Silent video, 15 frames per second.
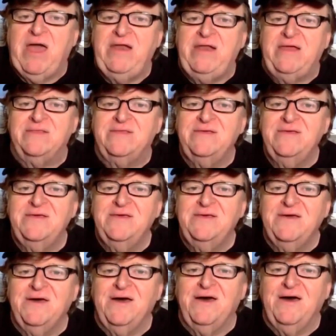On
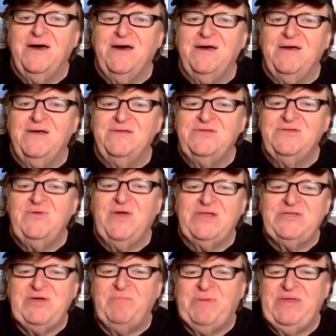you
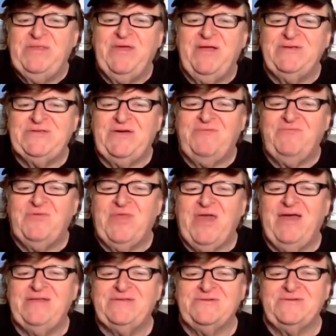want to jump in there, Jeff, with
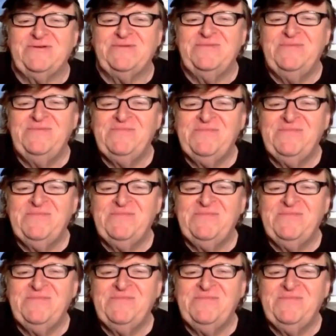that? Or